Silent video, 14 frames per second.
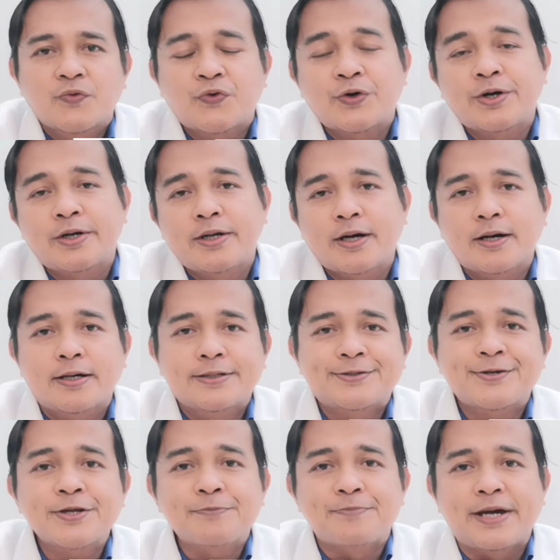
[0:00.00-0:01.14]
For the
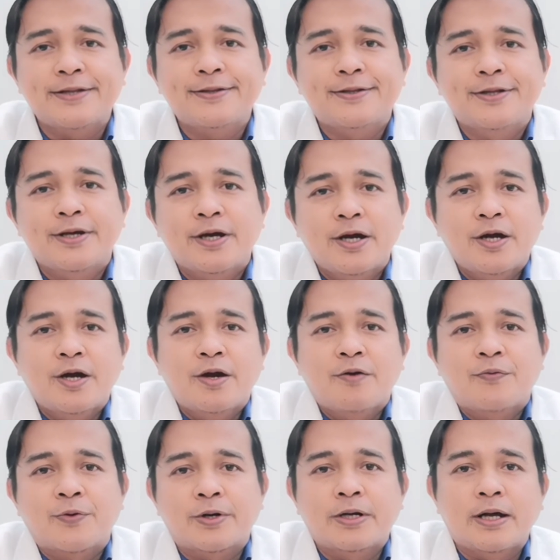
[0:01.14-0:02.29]
treatment
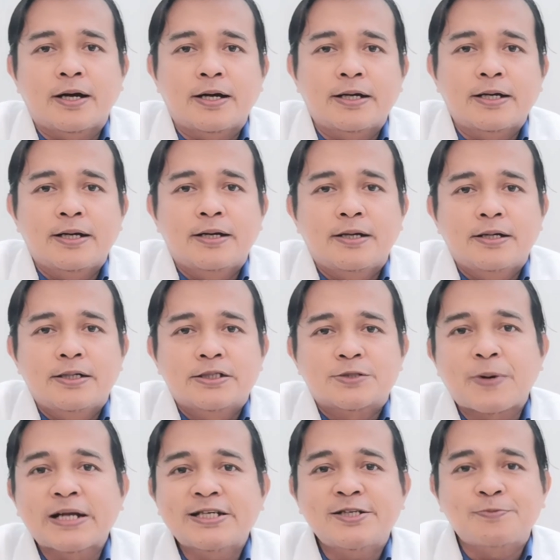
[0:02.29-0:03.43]
for the
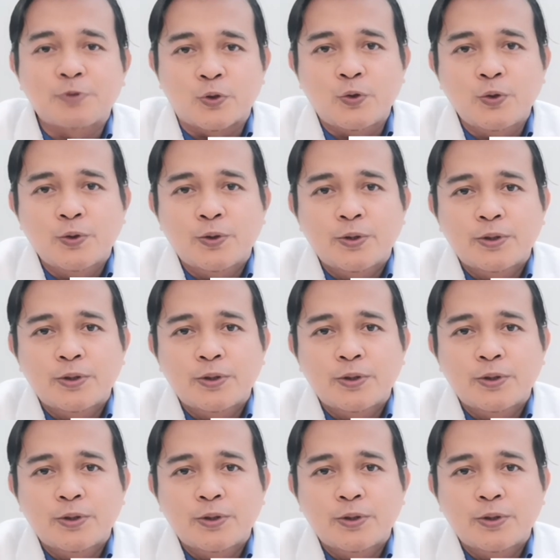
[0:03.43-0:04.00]
Spanish flu,